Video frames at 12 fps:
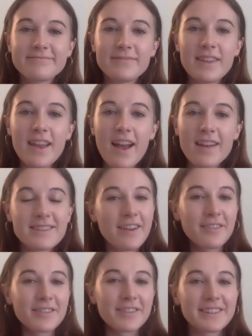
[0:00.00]
yeah
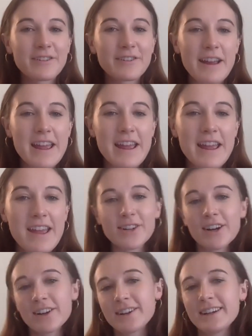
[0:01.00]
definitely great
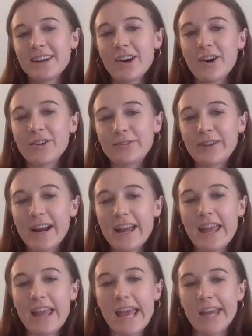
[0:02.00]
answer all
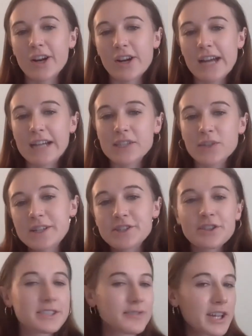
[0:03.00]
right and our next question
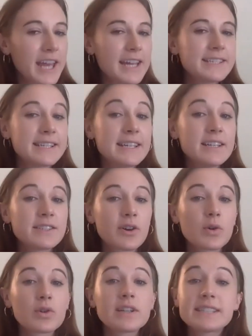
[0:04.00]
is for KC so
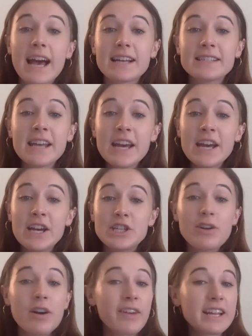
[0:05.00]
chris asked do
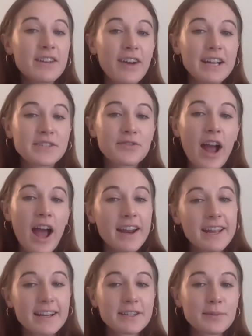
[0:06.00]
you have any advice for how to
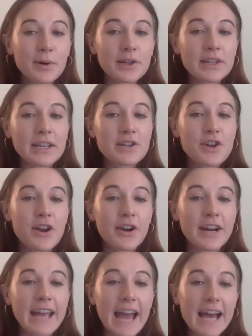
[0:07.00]
get into berkeley
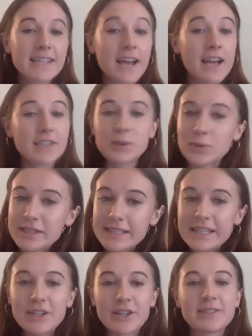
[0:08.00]
engineering as a high school
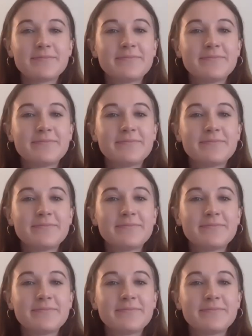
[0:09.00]
senior